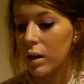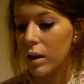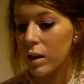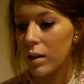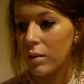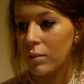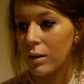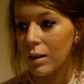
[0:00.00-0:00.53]

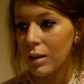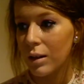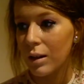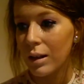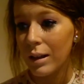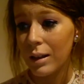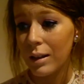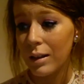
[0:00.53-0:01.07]
It
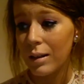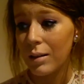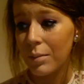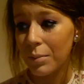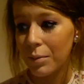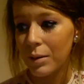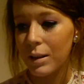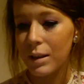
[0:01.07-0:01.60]
is
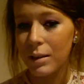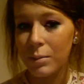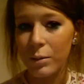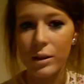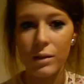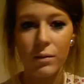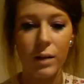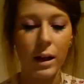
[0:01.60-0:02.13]

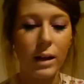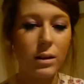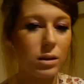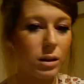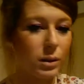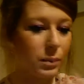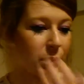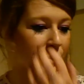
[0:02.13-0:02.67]
pretty
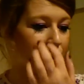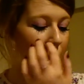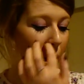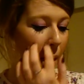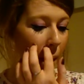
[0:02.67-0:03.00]
random.